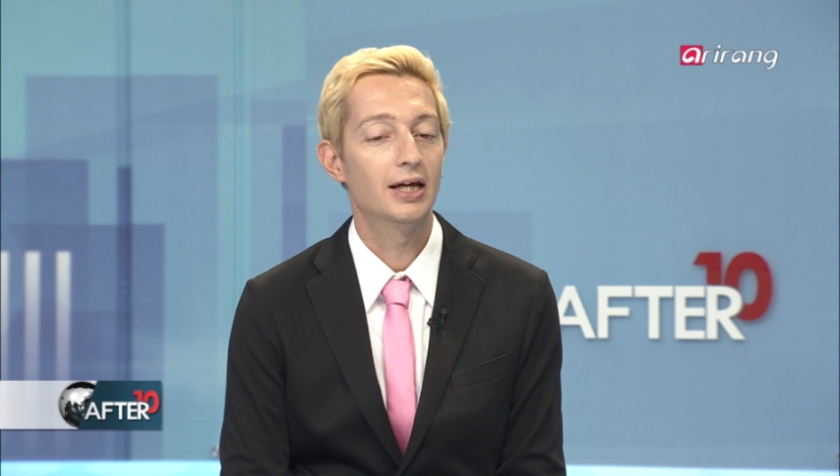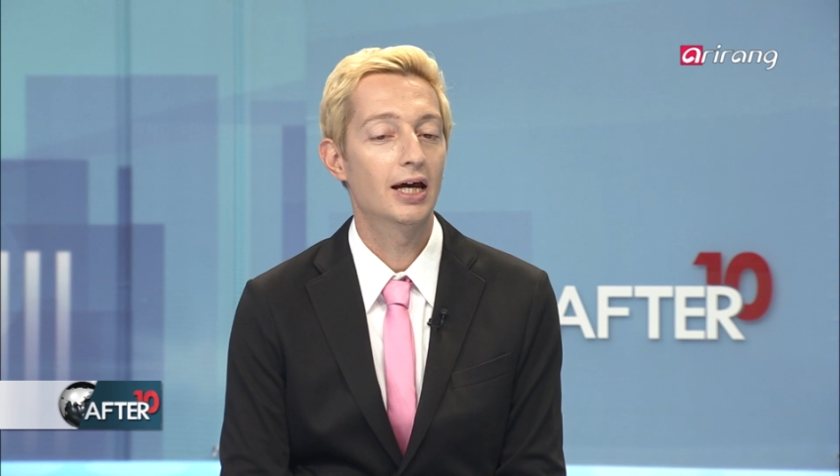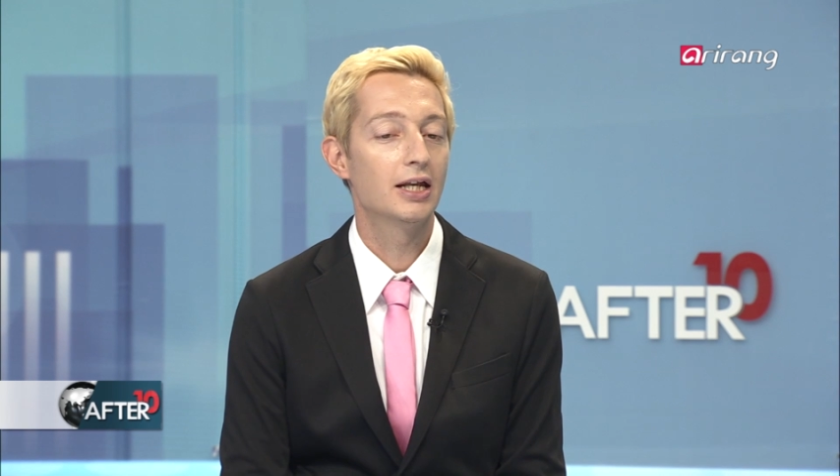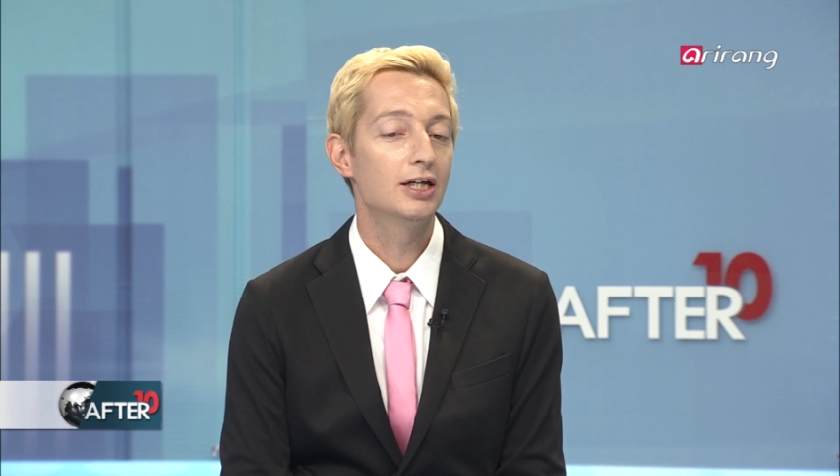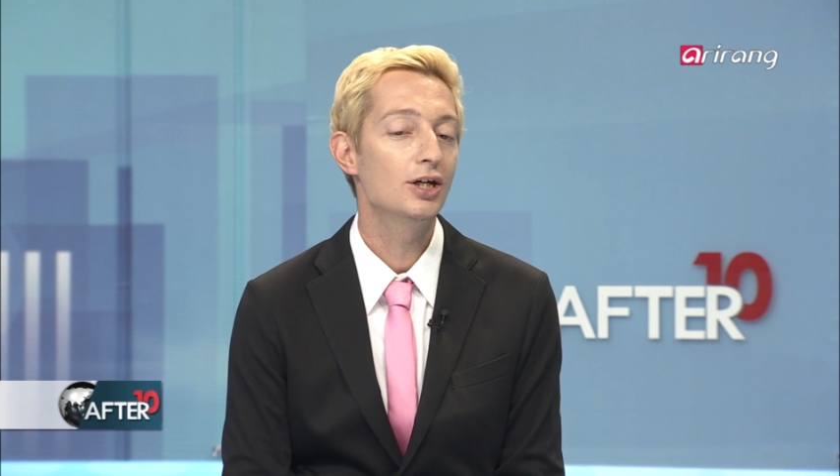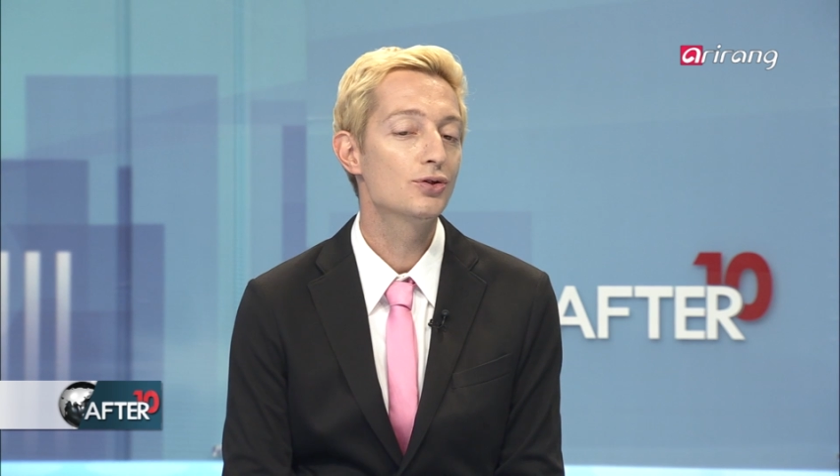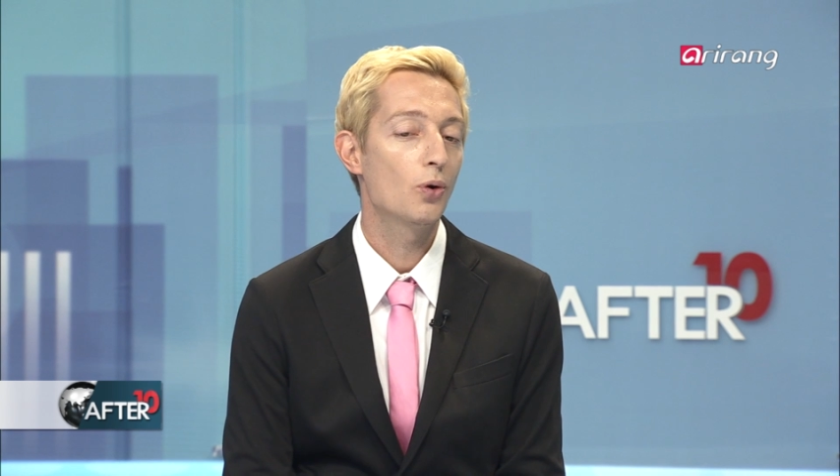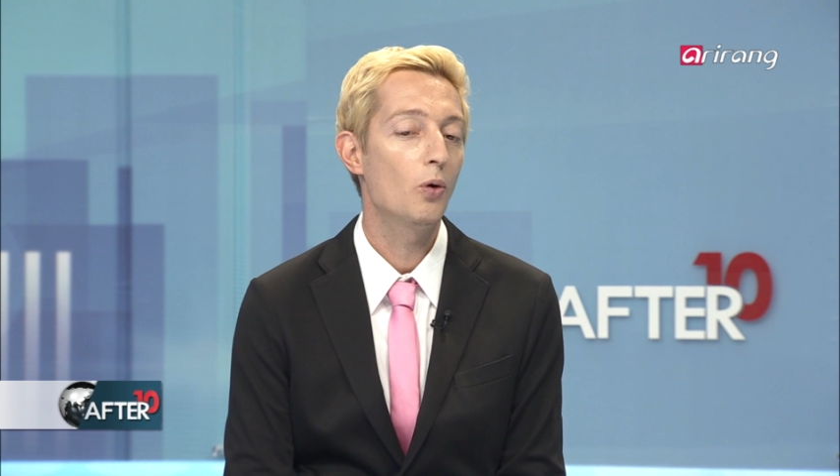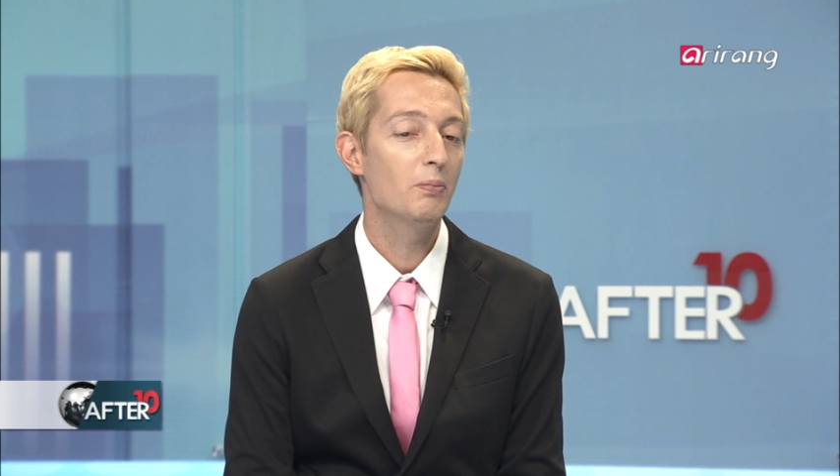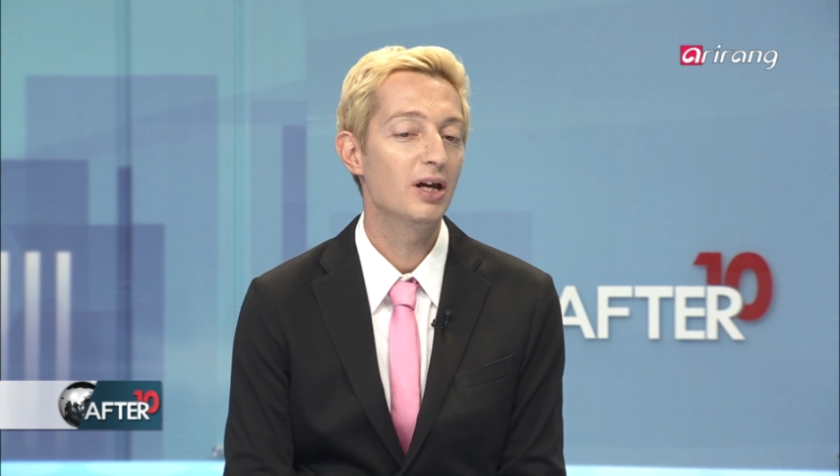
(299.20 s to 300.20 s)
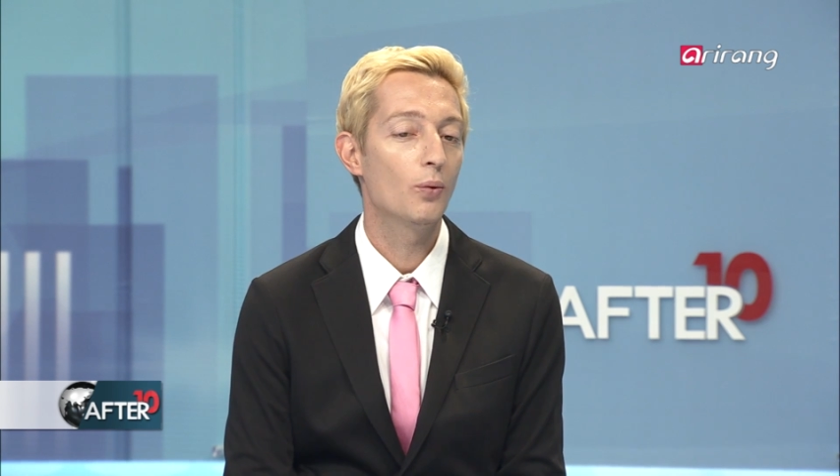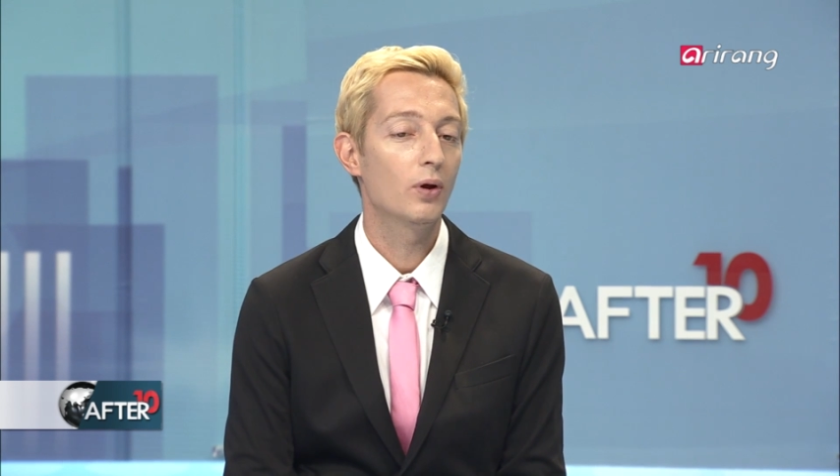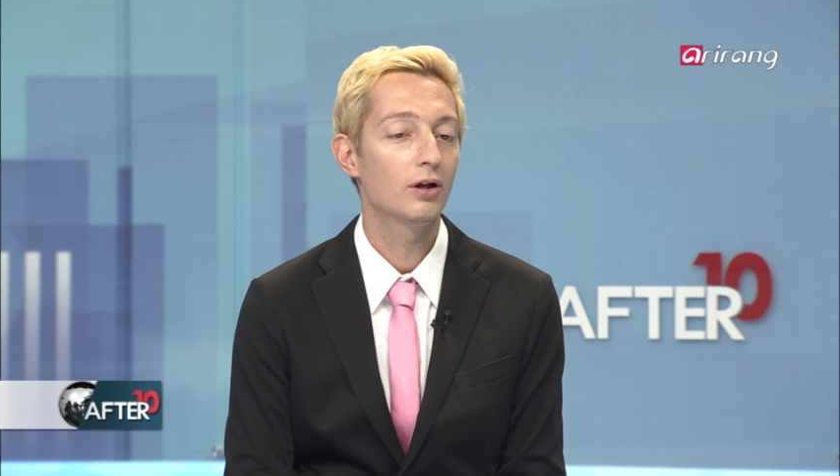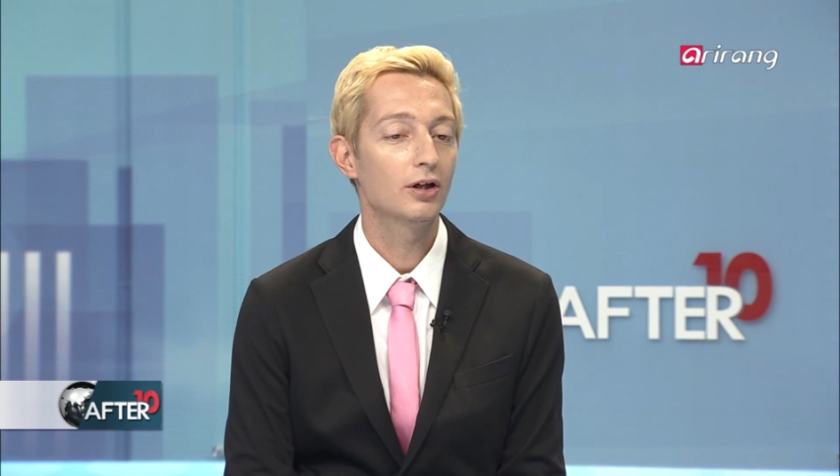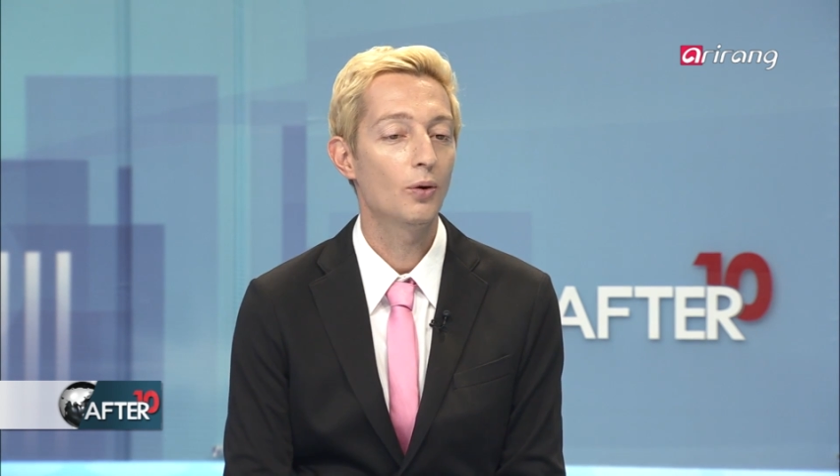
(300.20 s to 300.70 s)
And he told me,
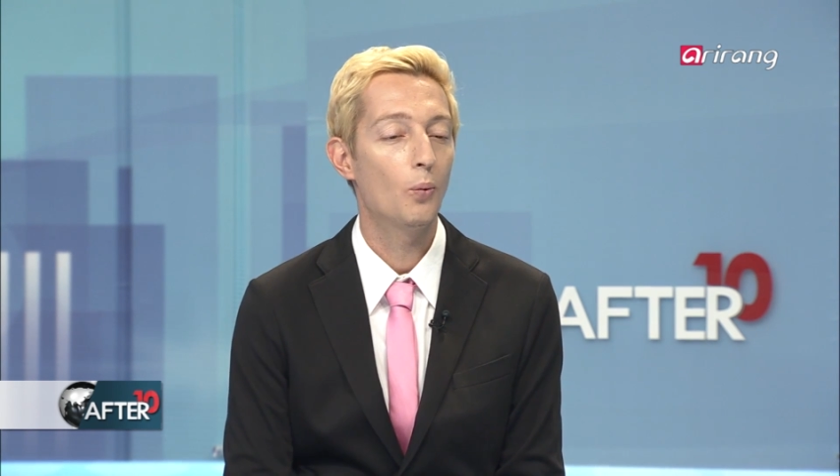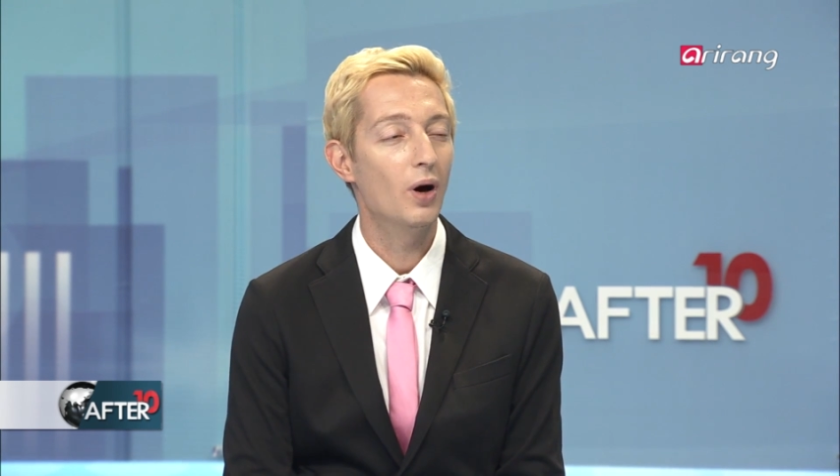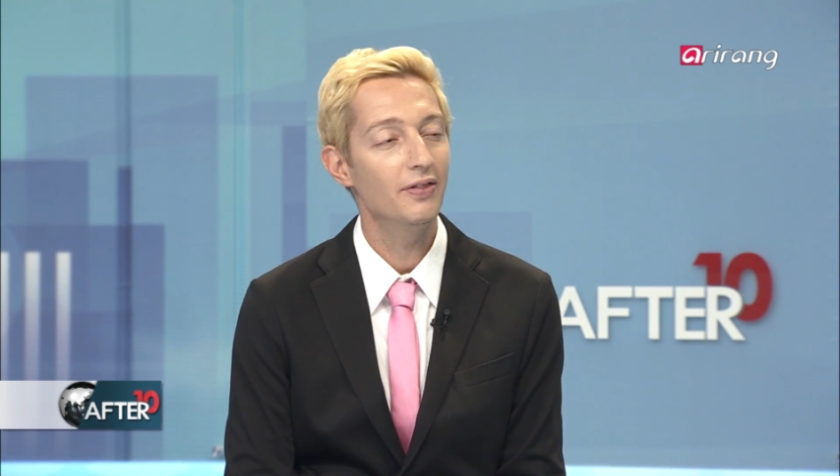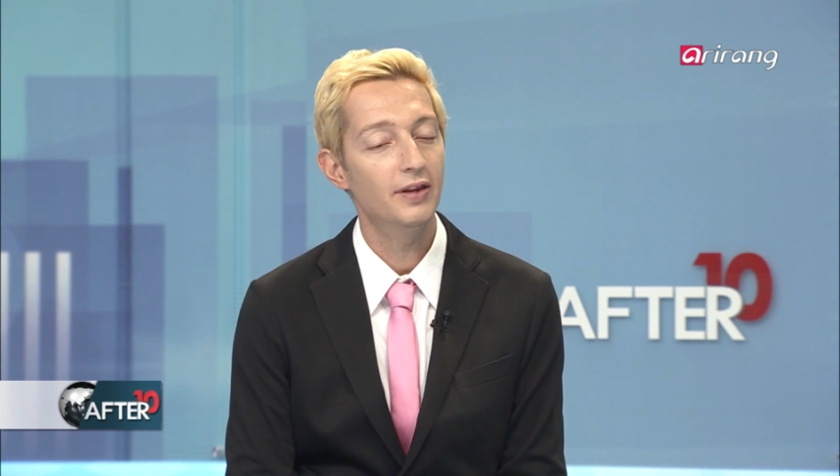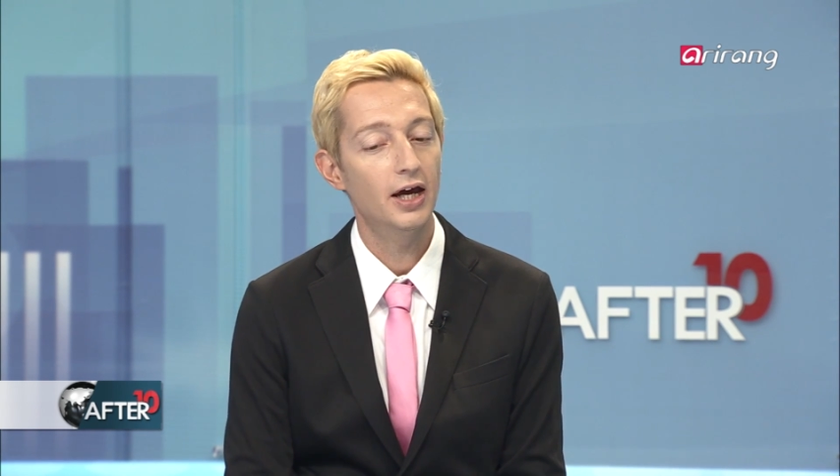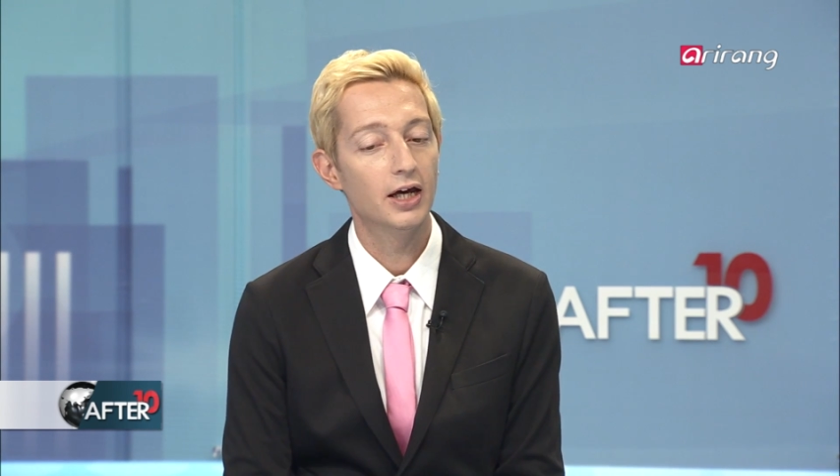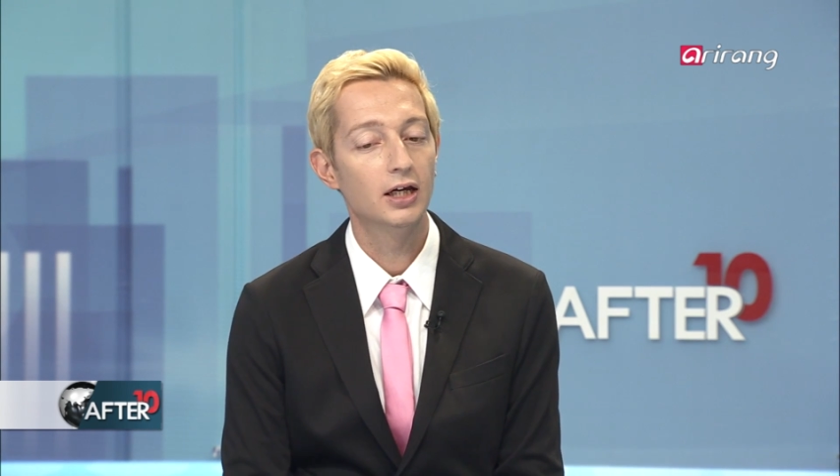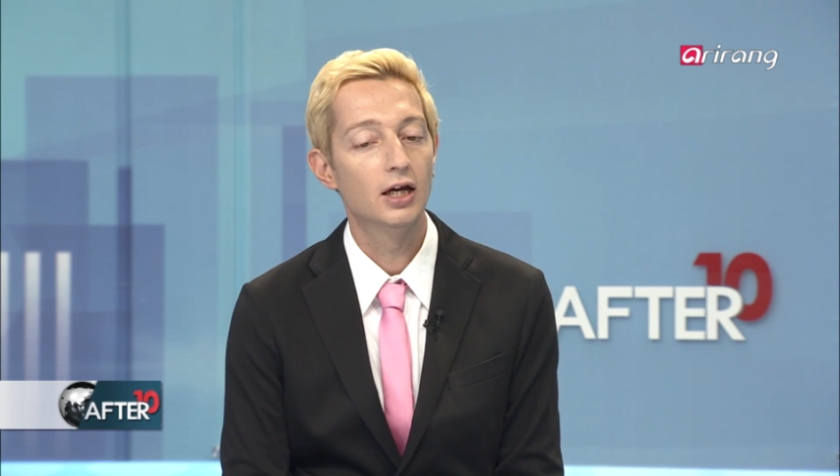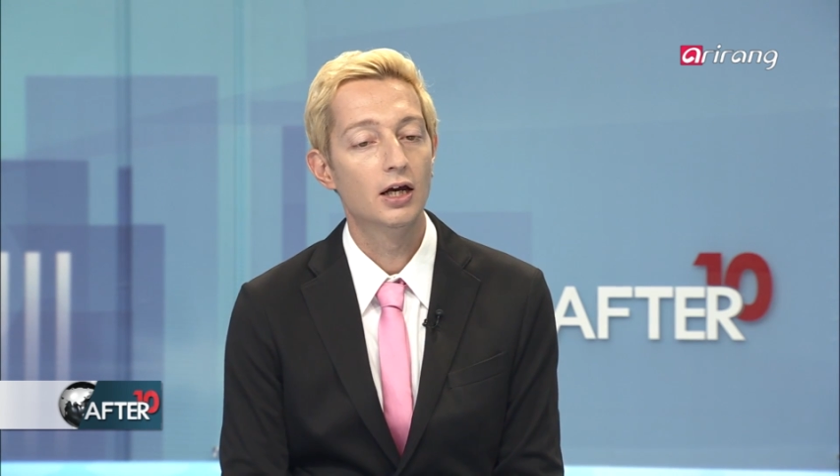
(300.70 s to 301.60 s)
well, you know, one day